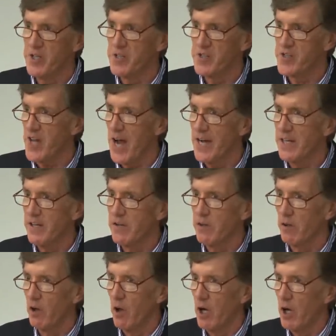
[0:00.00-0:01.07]
and signed into
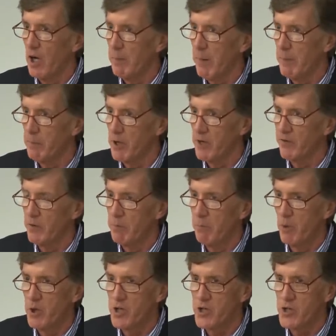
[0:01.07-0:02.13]
law by President
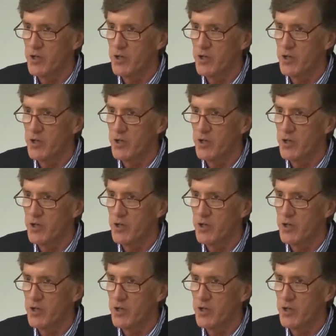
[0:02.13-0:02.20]
Bush